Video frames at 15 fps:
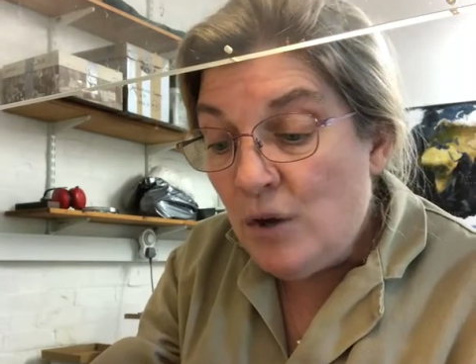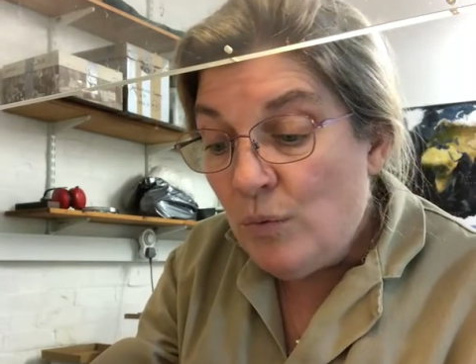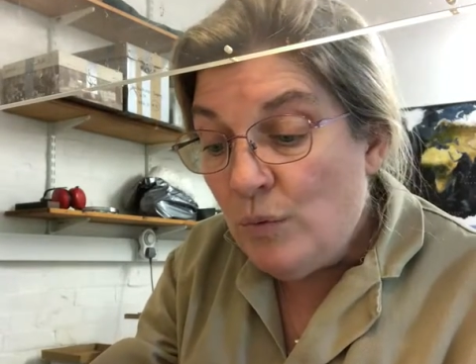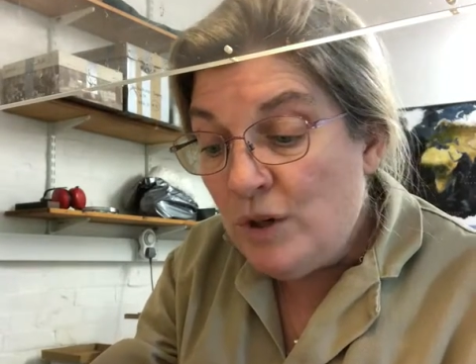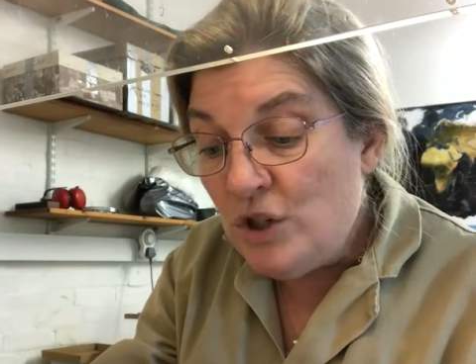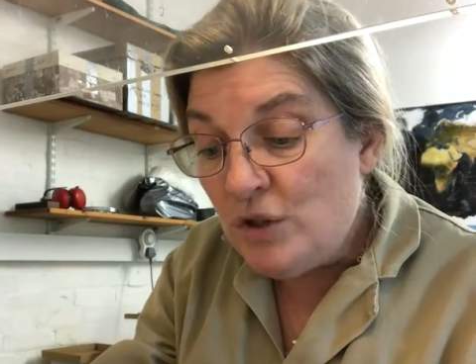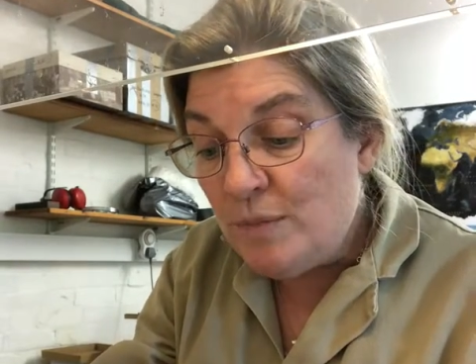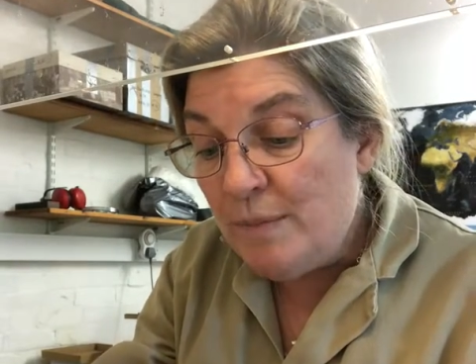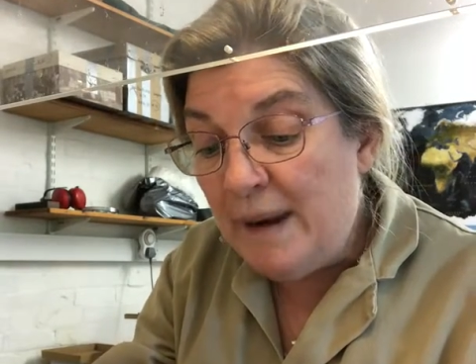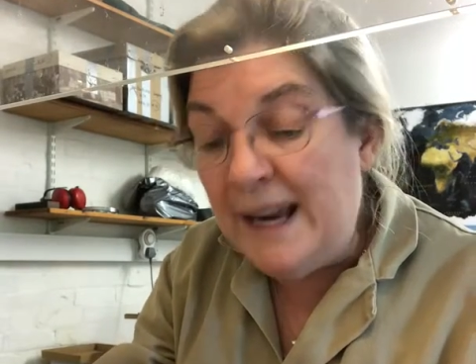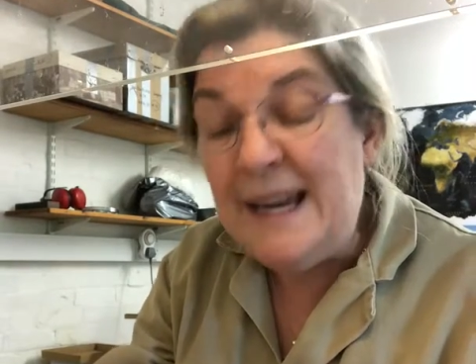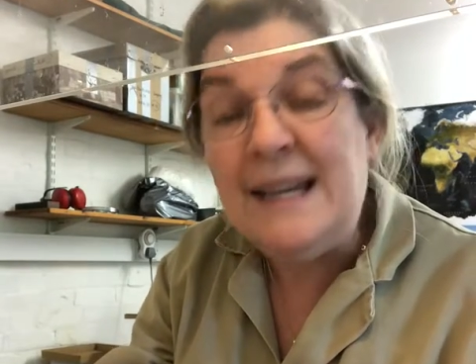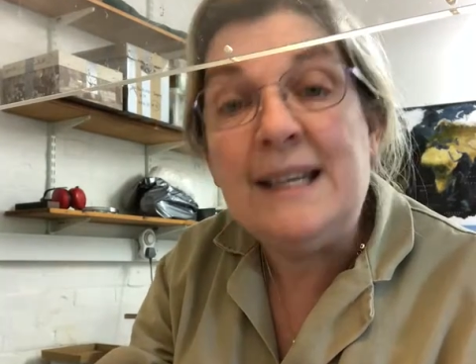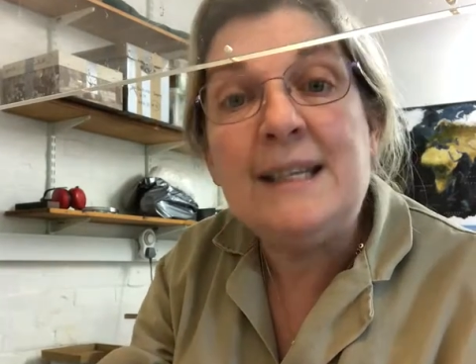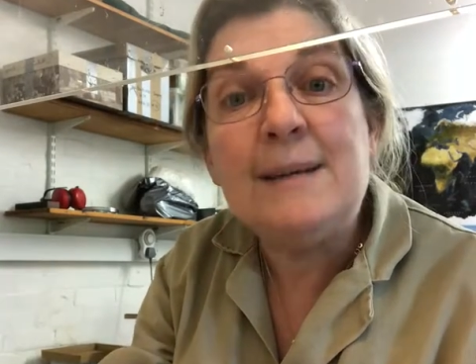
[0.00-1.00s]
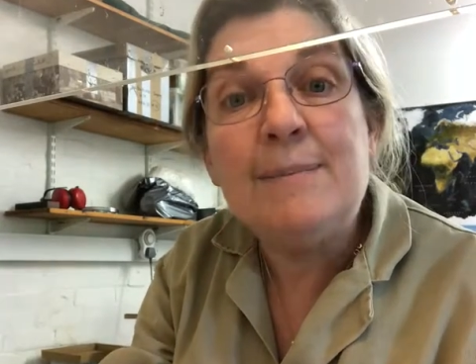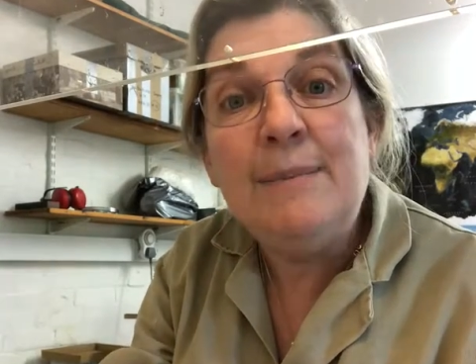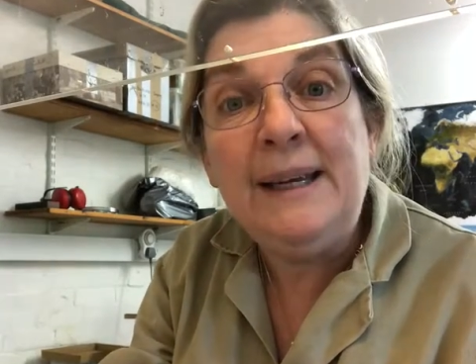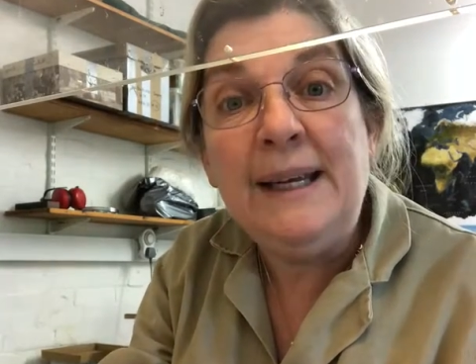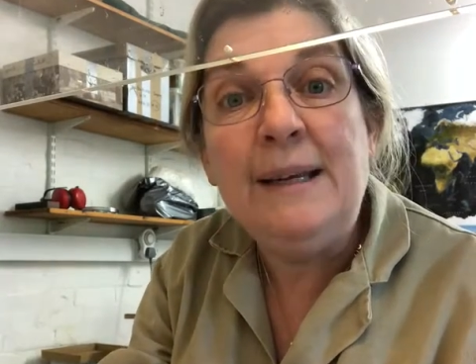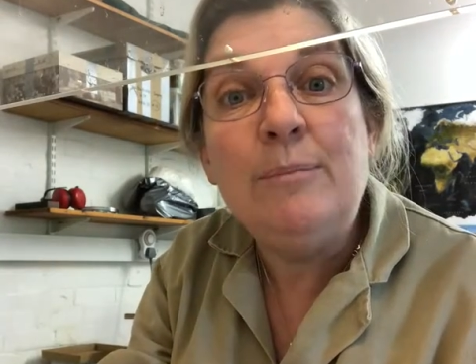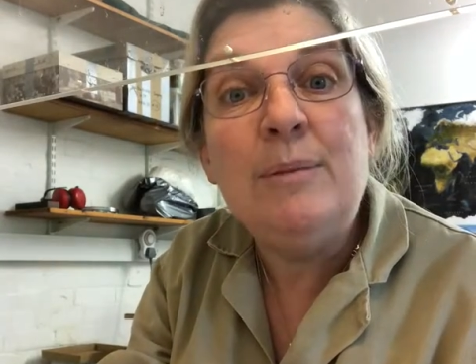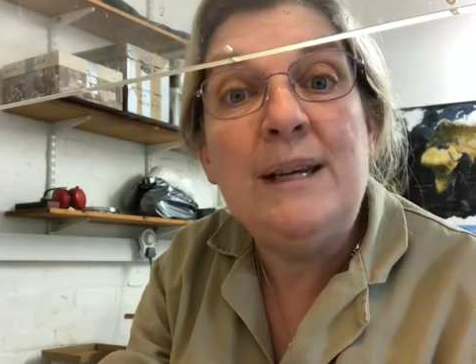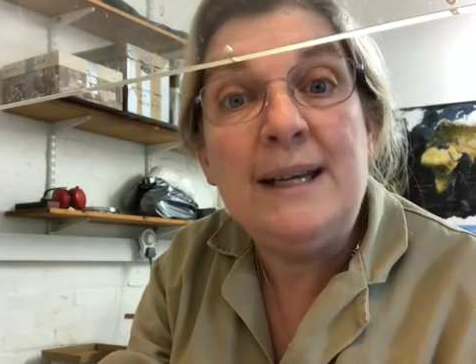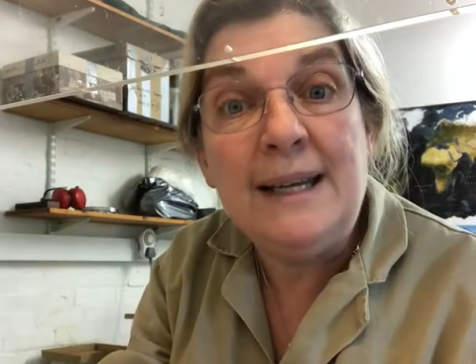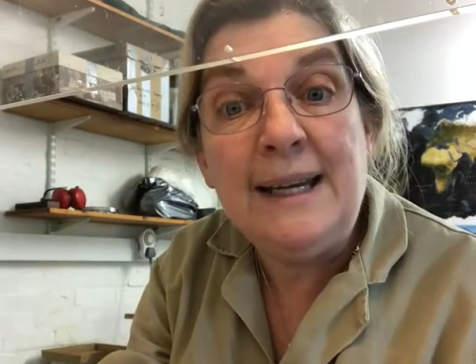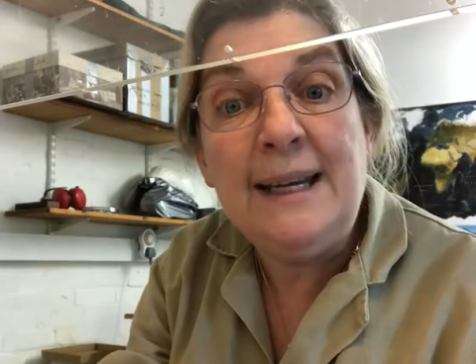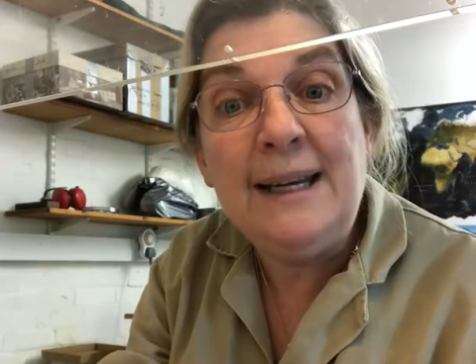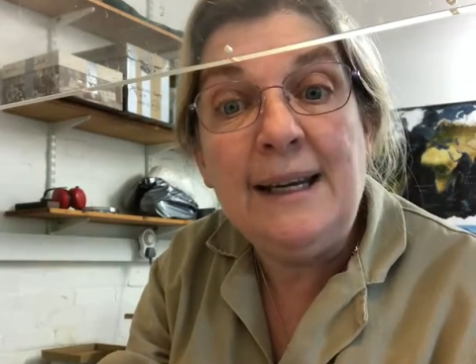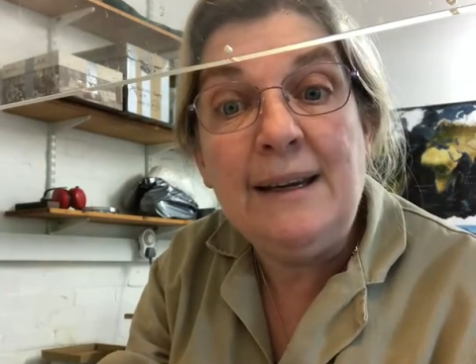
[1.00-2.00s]
which makes me
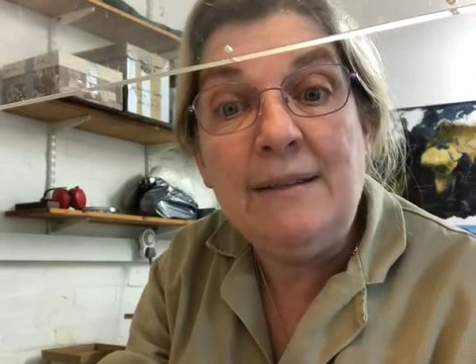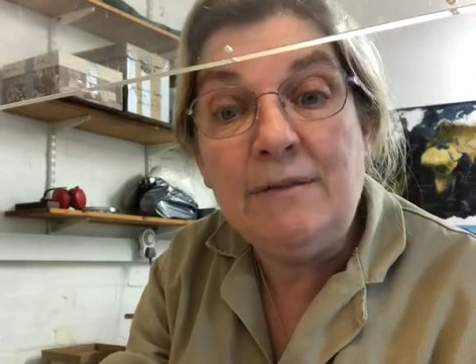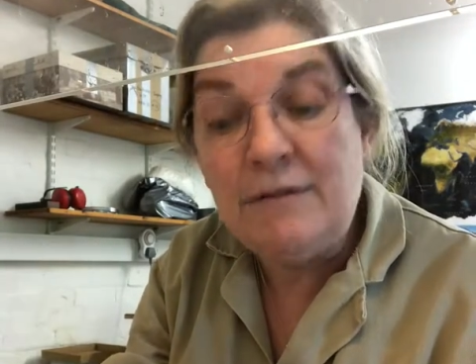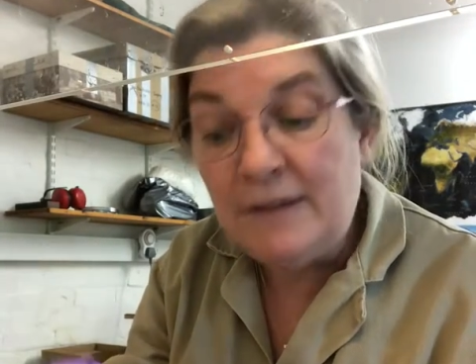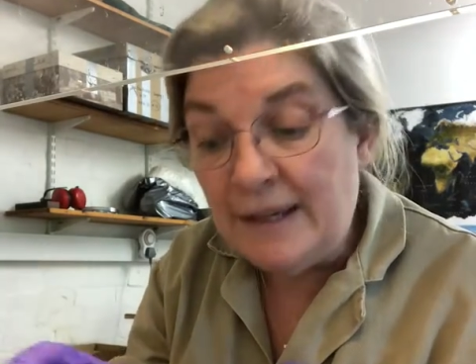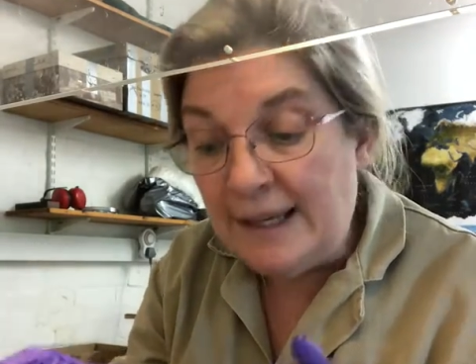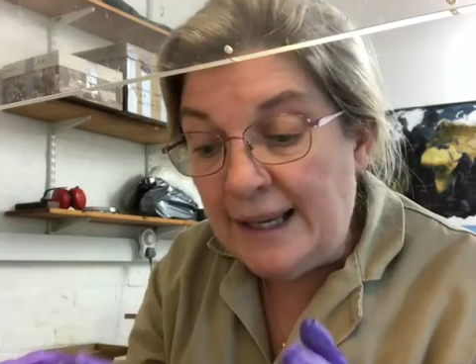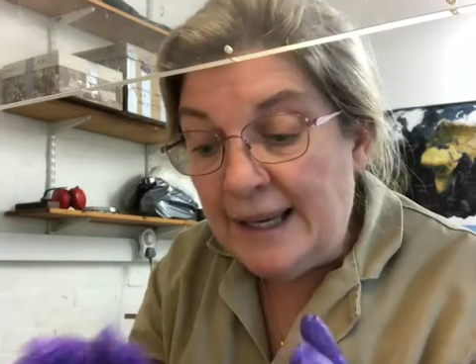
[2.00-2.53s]
believe